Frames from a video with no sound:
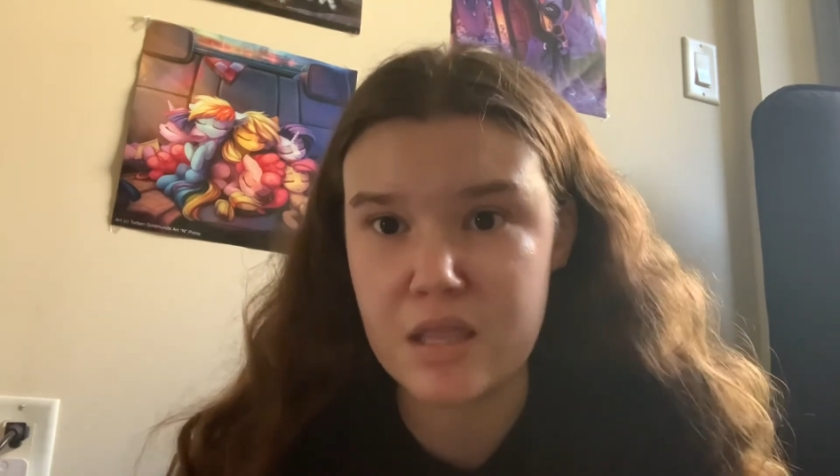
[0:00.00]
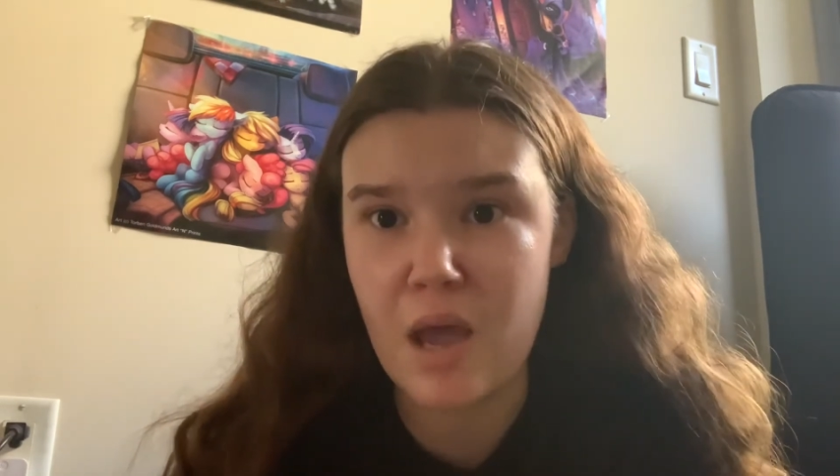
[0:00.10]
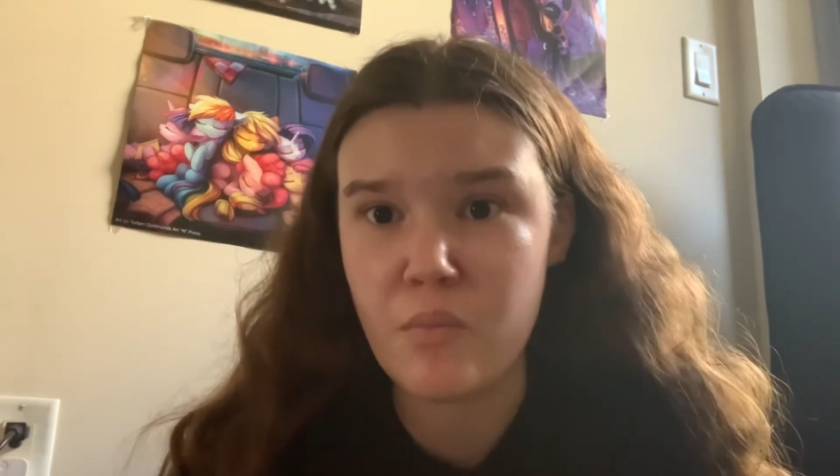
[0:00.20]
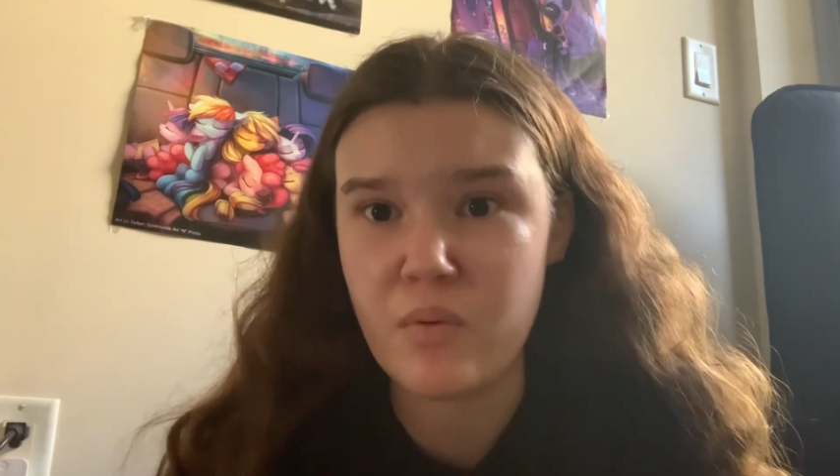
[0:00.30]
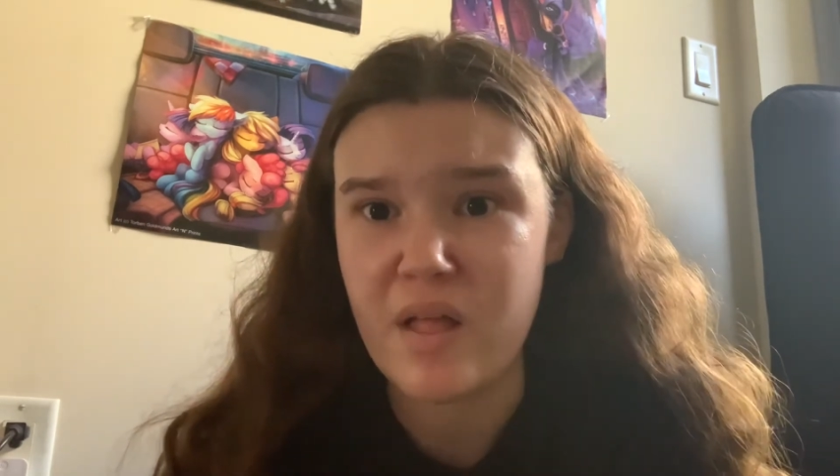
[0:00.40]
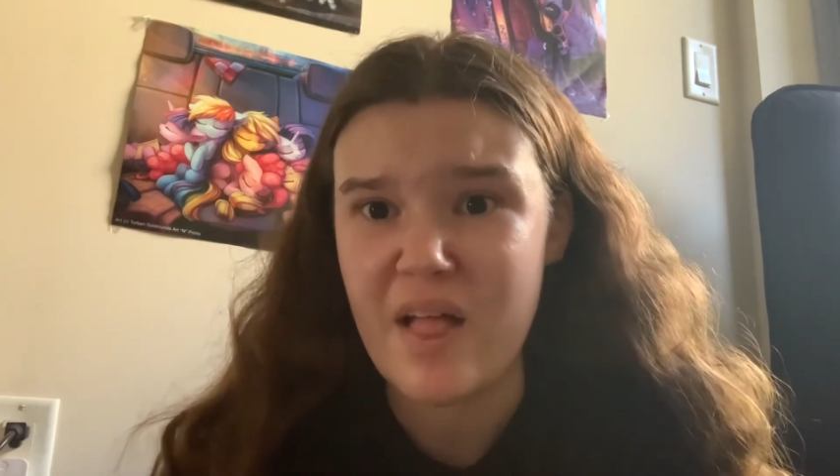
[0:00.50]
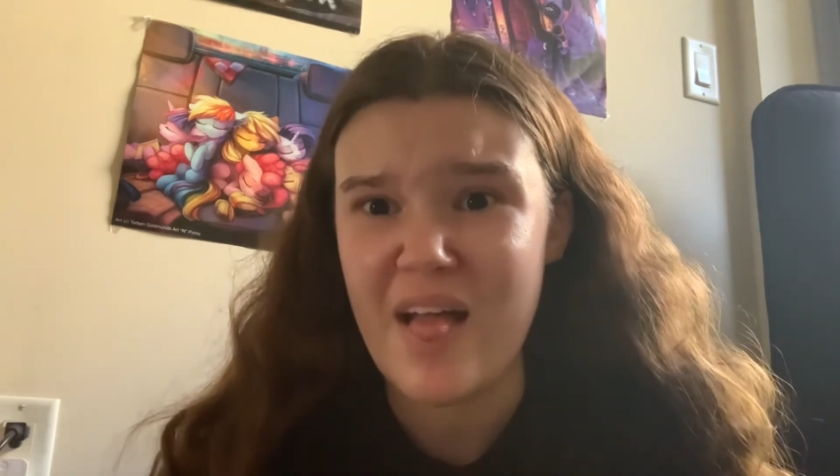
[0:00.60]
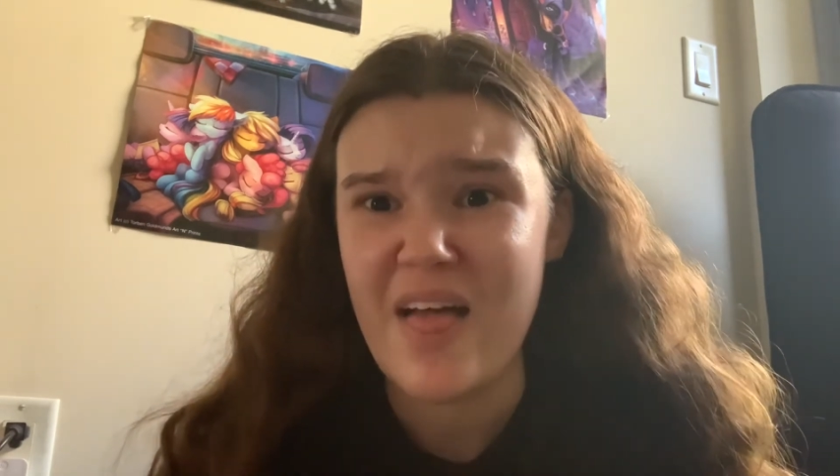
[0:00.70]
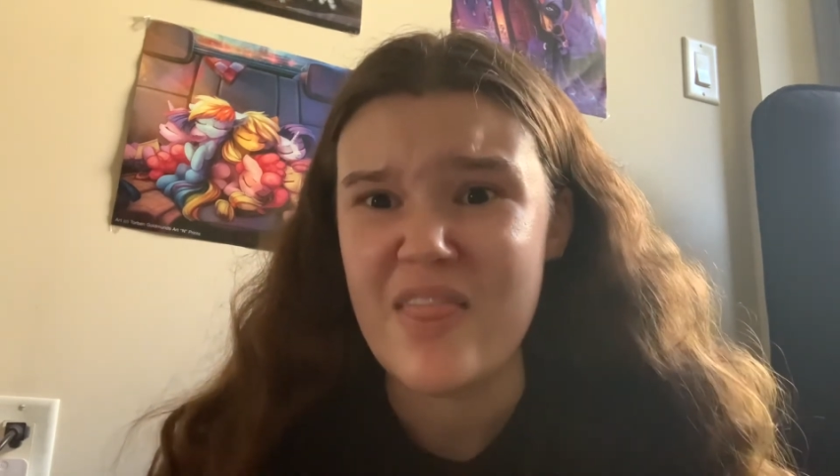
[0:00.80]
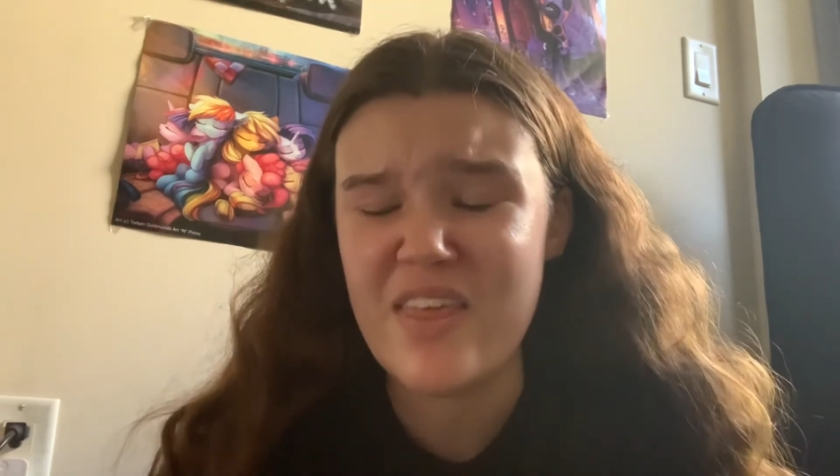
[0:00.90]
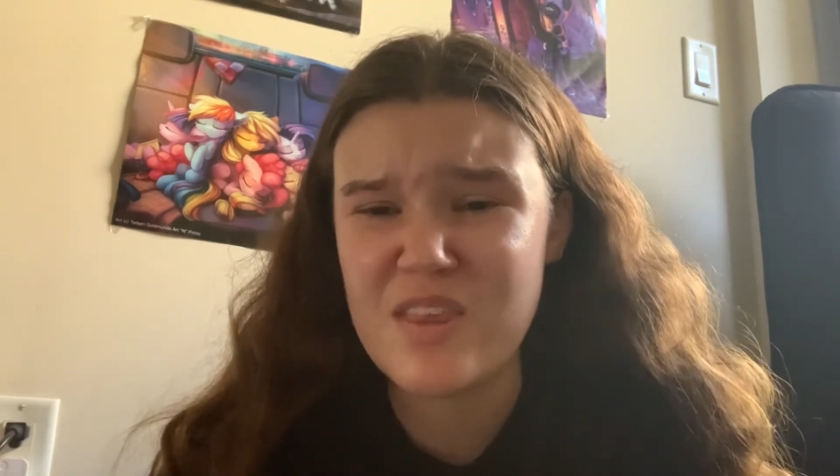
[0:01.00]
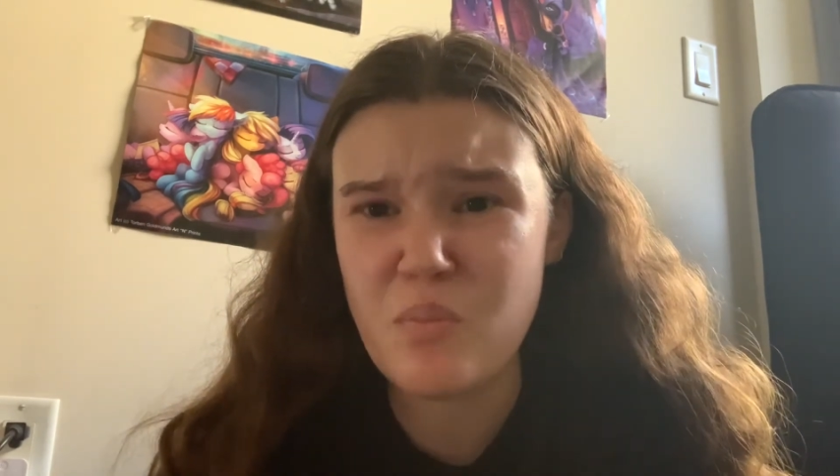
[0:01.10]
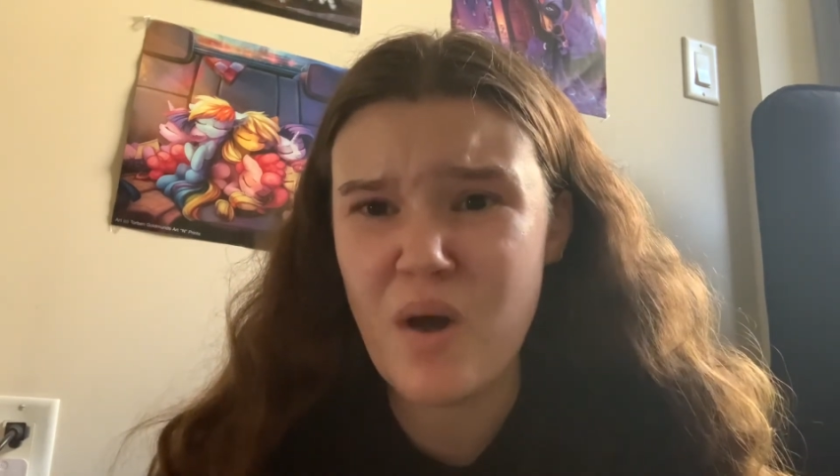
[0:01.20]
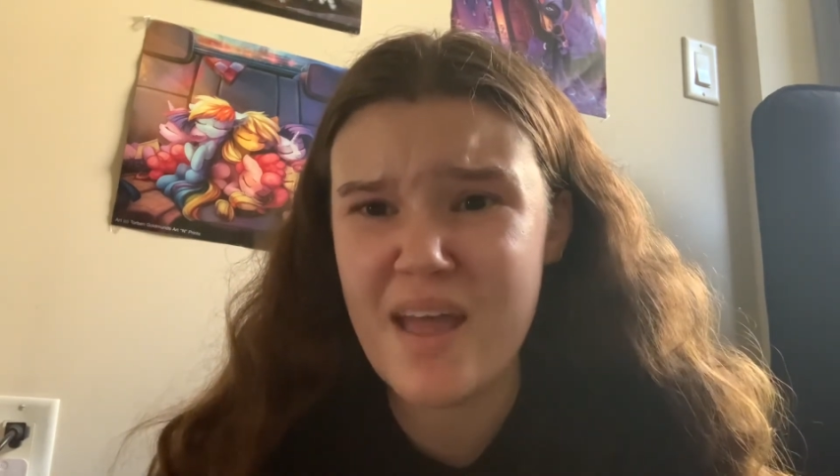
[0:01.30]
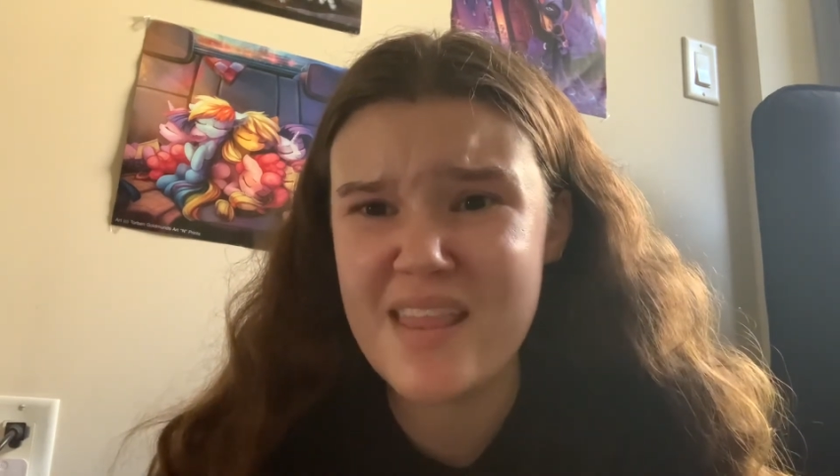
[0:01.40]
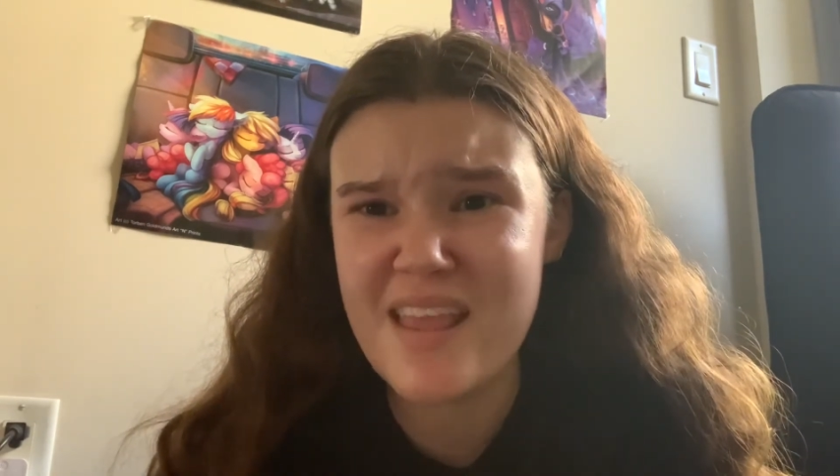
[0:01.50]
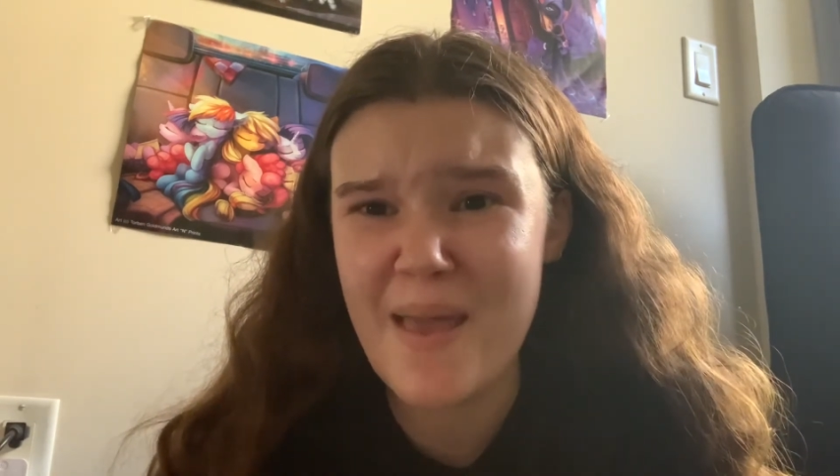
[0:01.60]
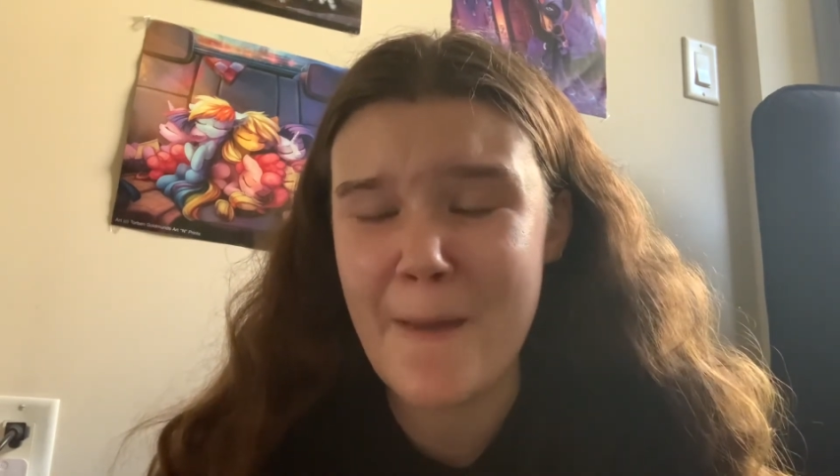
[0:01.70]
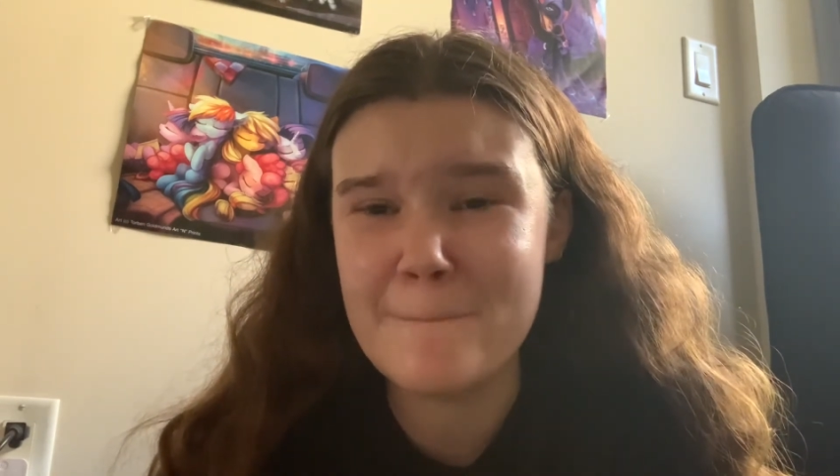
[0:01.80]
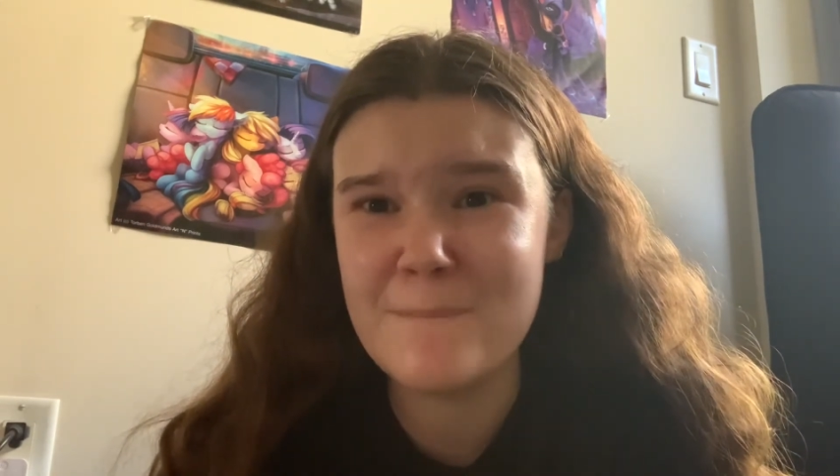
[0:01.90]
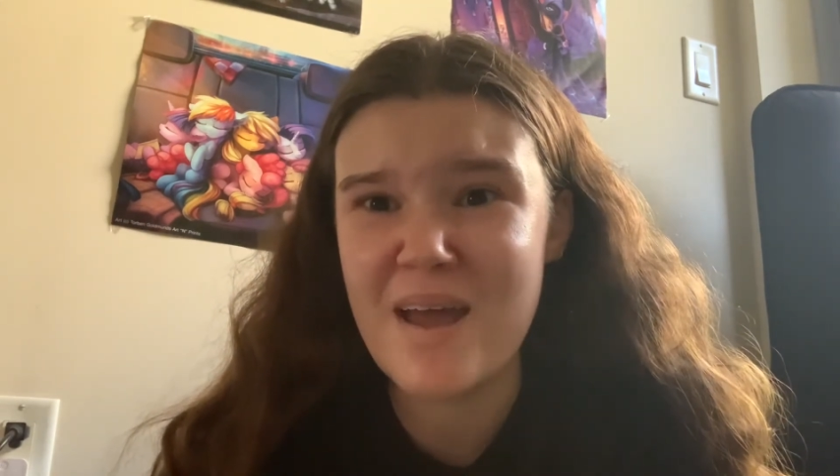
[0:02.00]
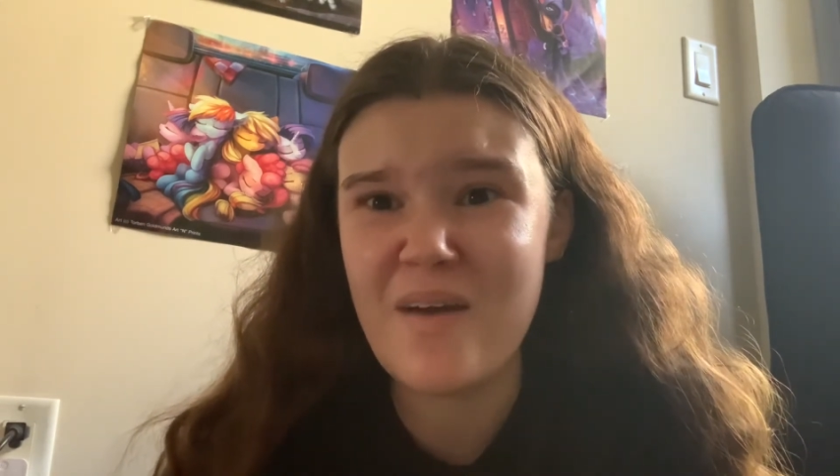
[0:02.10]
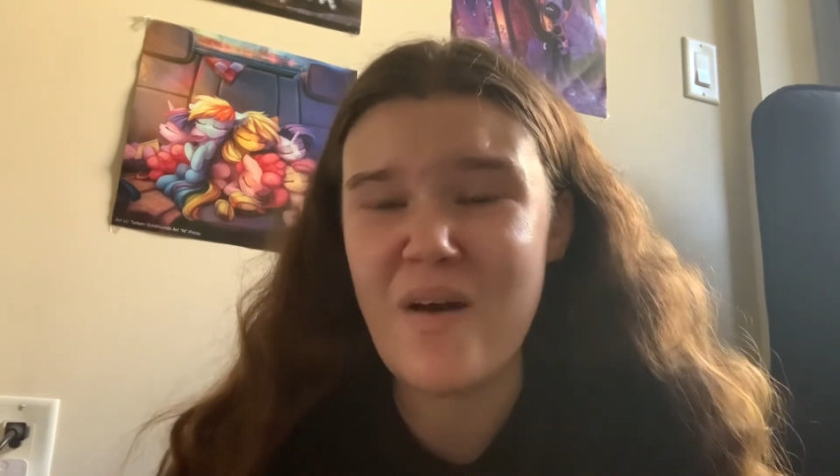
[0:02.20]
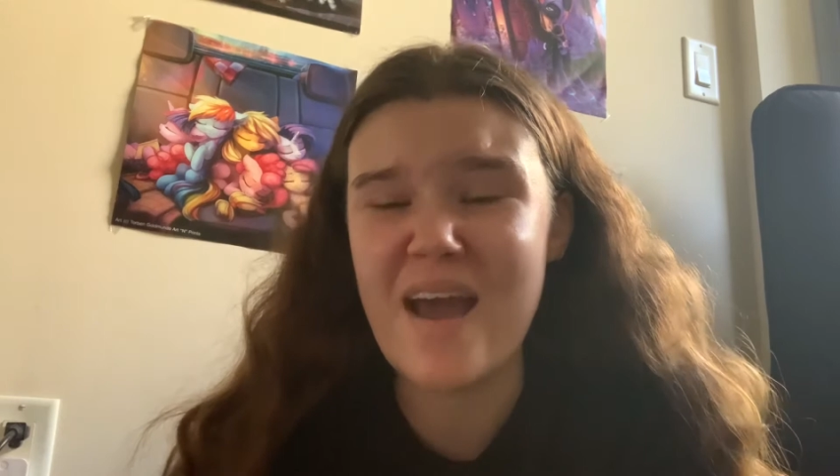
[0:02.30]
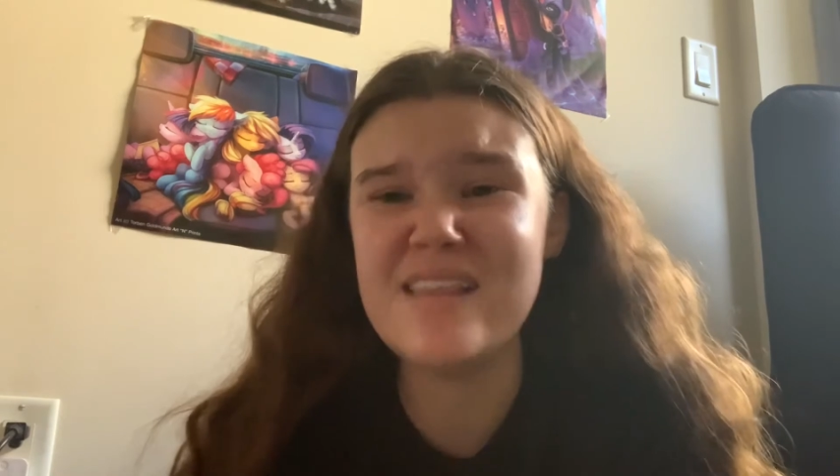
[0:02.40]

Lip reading: Now, I